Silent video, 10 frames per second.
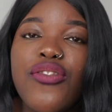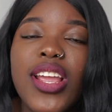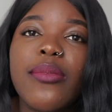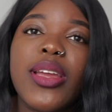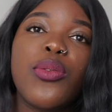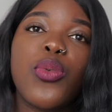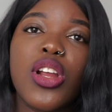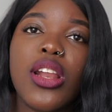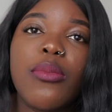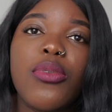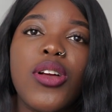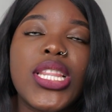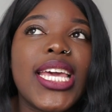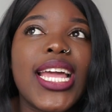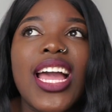recommend working abroad
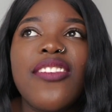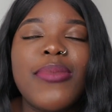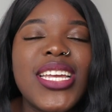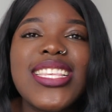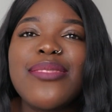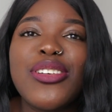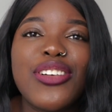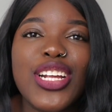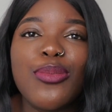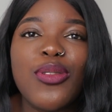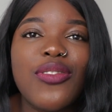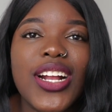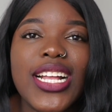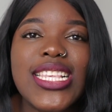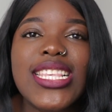like I've made some incredible
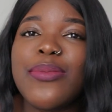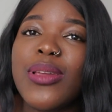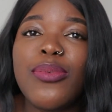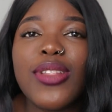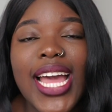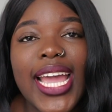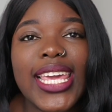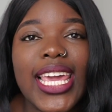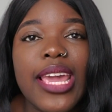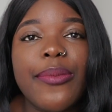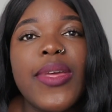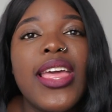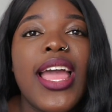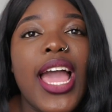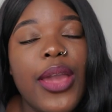friends the people that I came
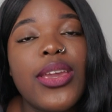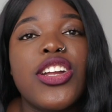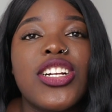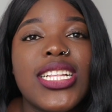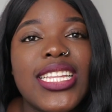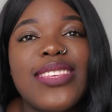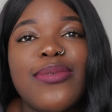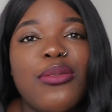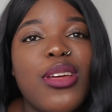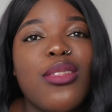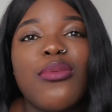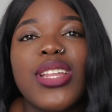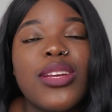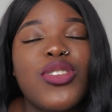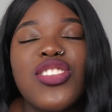out here to Lisbon with
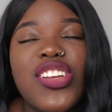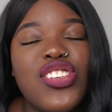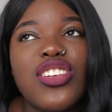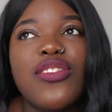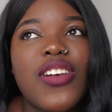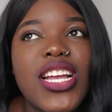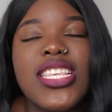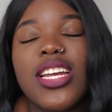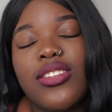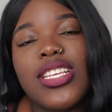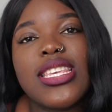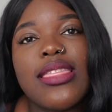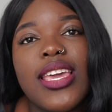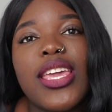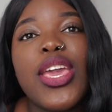like we're such good friends I honestly
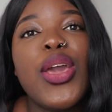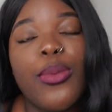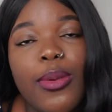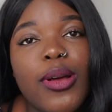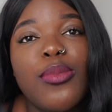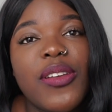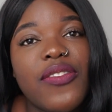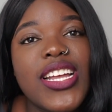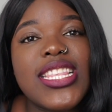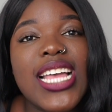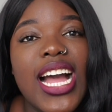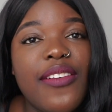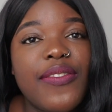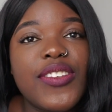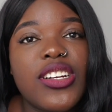think we will be friends
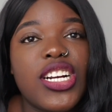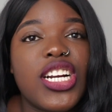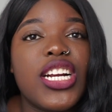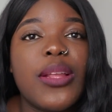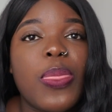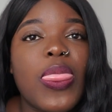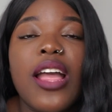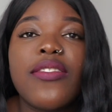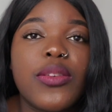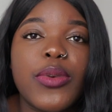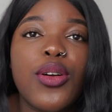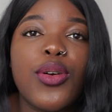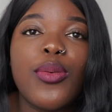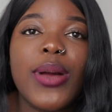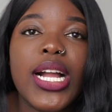after after we all
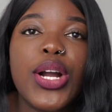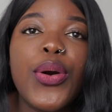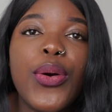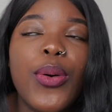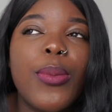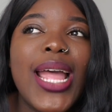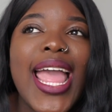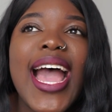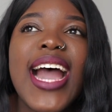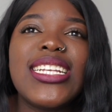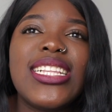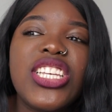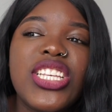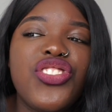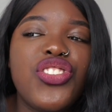go back home and it
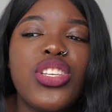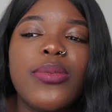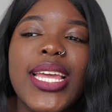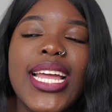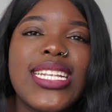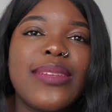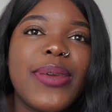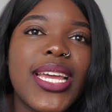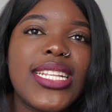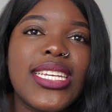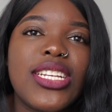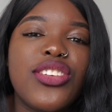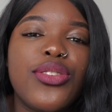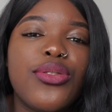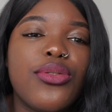teaches you to be independent
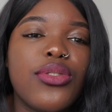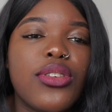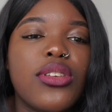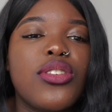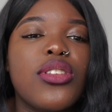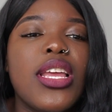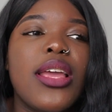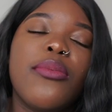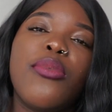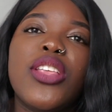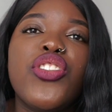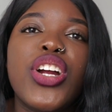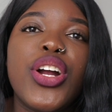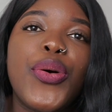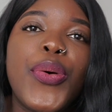you know you when you're
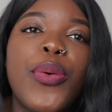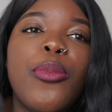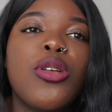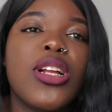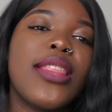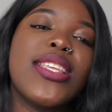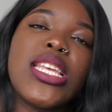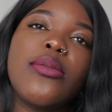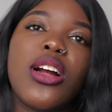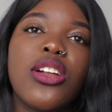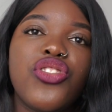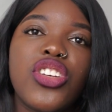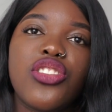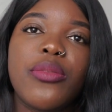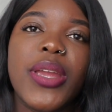at home or in the same country
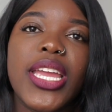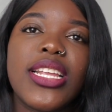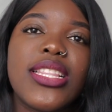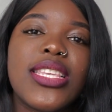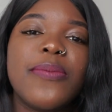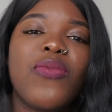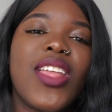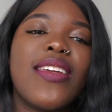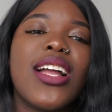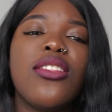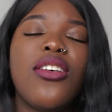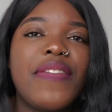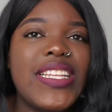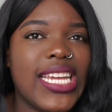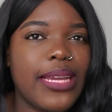as your parents i think a lot
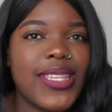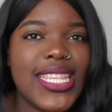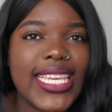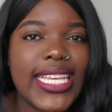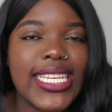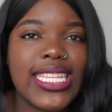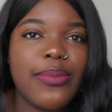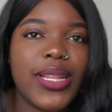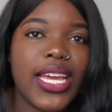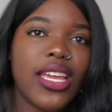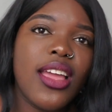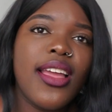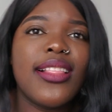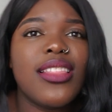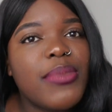of the times it's easy to be like
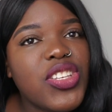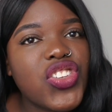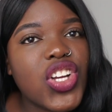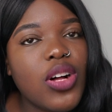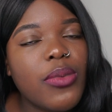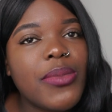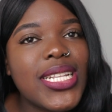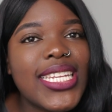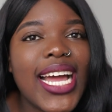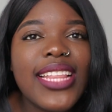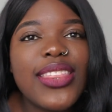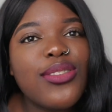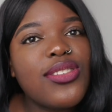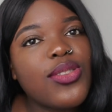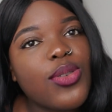let me just call mom and dad
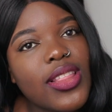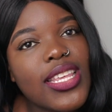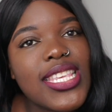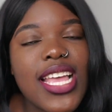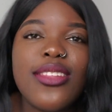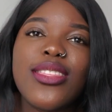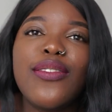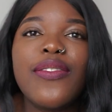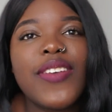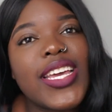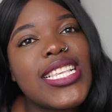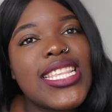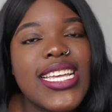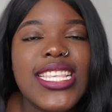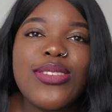they'll sort this out they'll fix
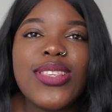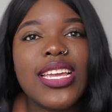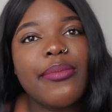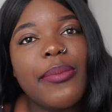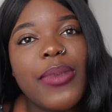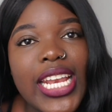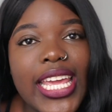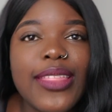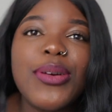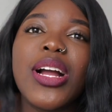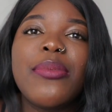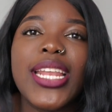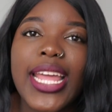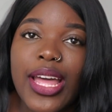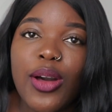this they'll send me money they'll come
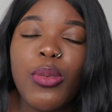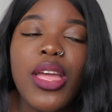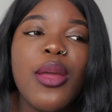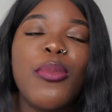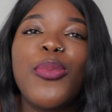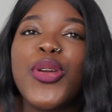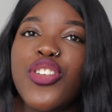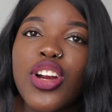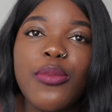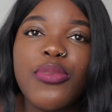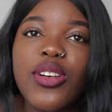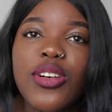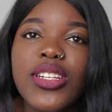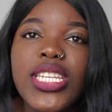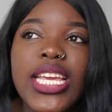and help but when you're
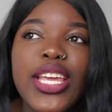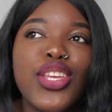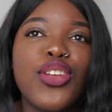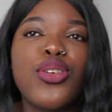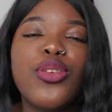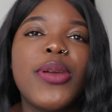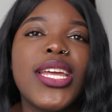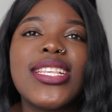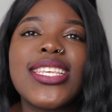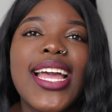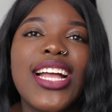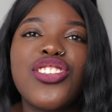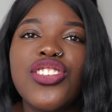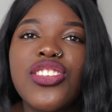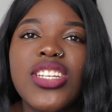abroad you know your parents can't
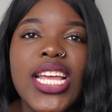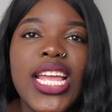just